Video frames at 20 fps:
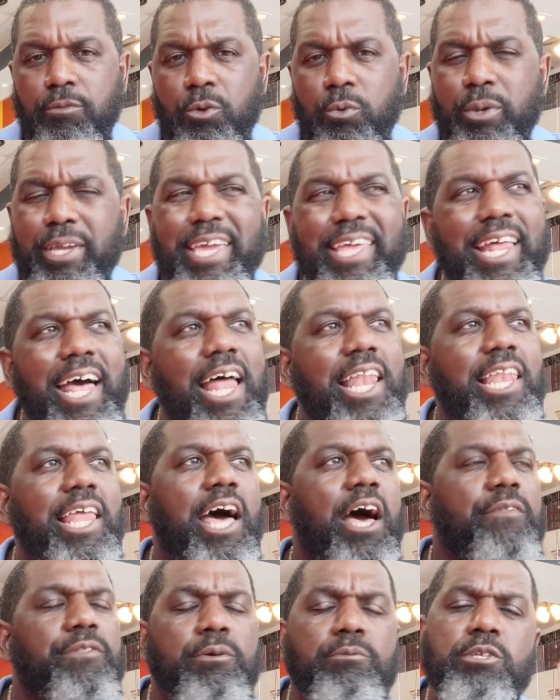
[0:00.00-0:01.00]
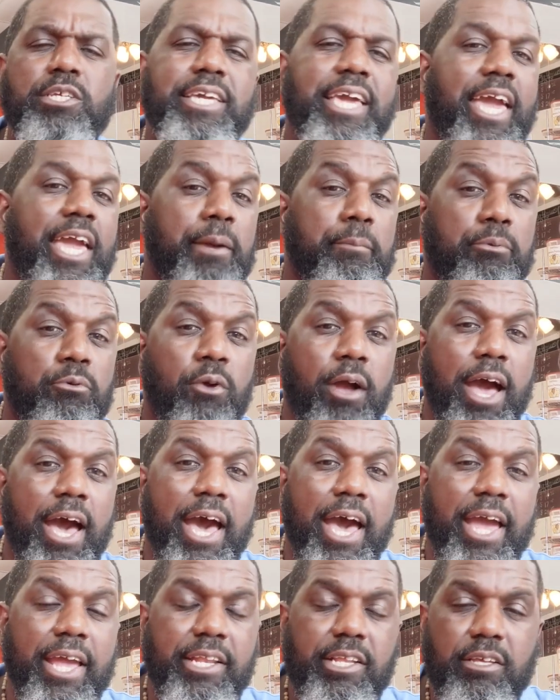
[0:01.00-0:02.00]
We cannot allow them to gain
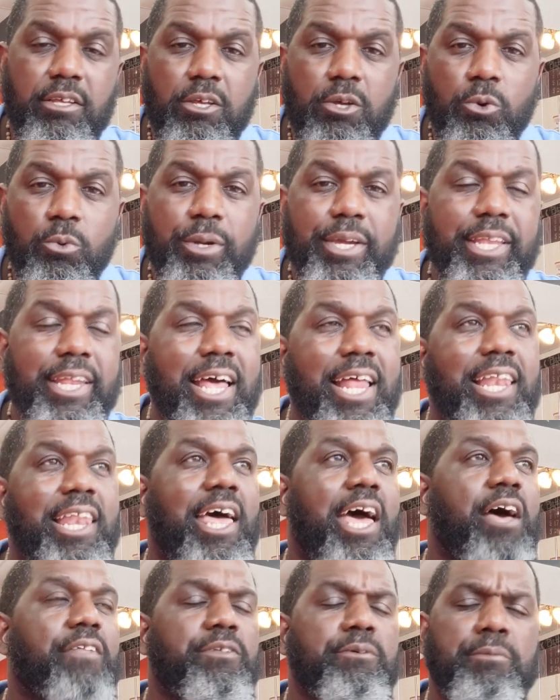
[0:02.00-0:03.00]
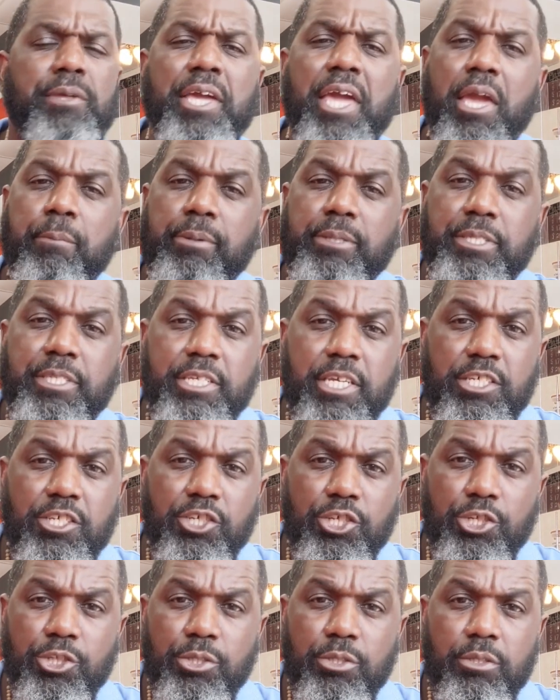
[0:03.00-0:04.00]
pride. We cannot allow them to gain
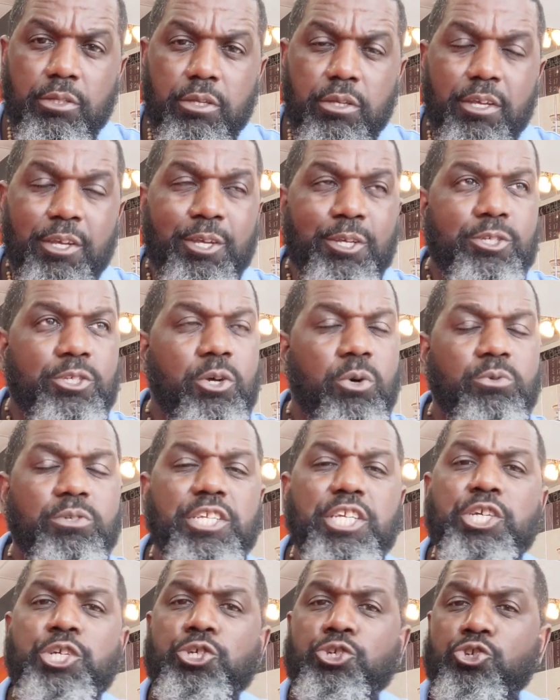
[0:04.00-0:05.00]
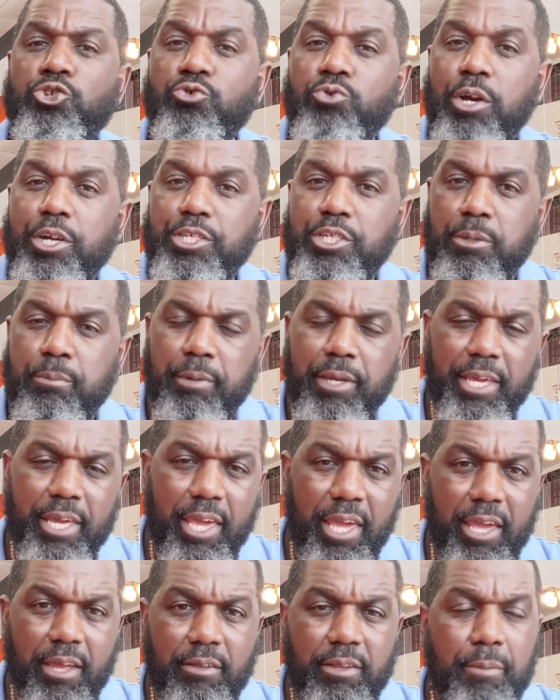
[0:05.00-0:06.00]
position. So deconstruction
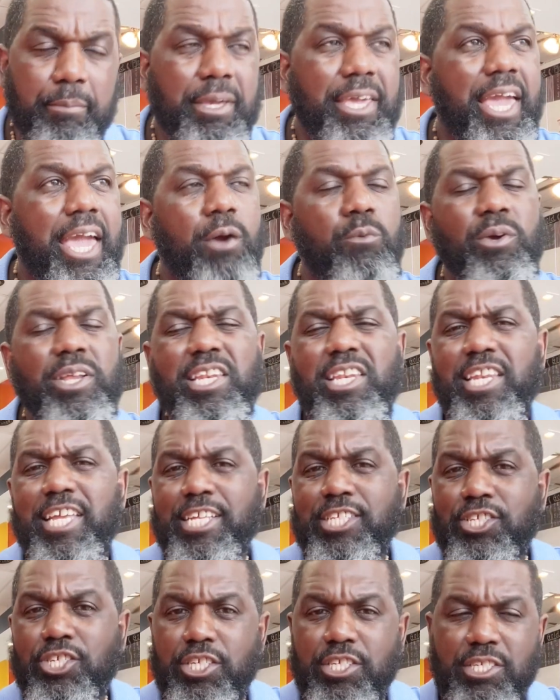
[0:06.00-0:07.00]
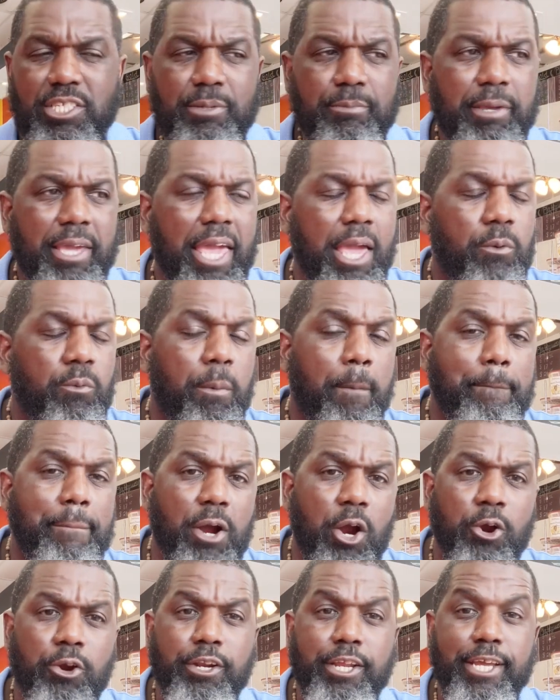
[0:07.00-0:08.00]
began. It began with lynchings, it began with
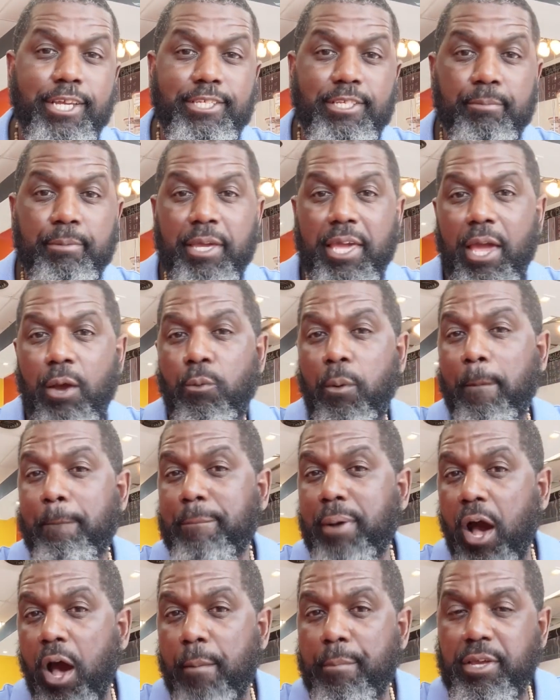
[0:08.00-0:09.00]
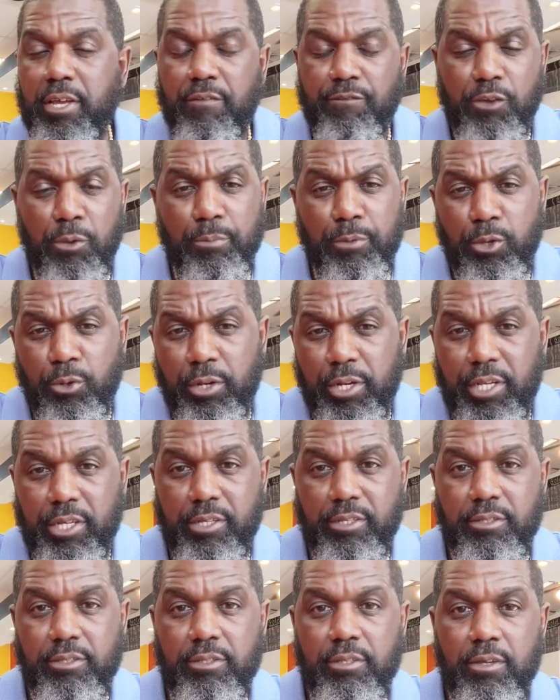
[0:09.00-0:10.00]
burnings, it began with bombing of
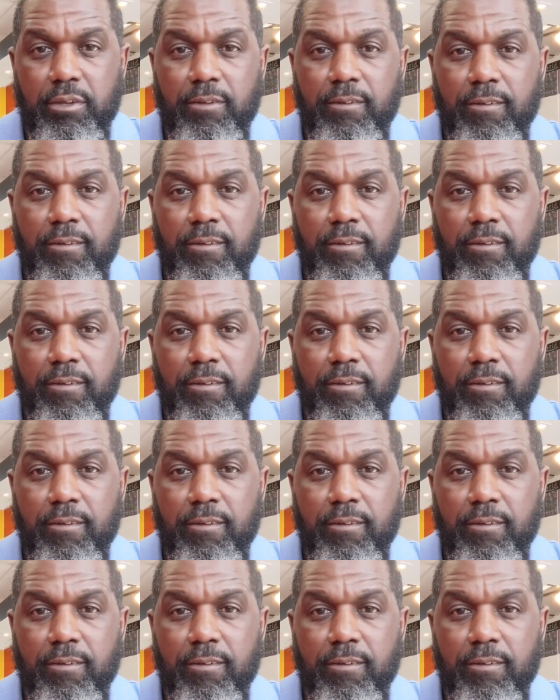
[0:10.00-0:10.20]
communities.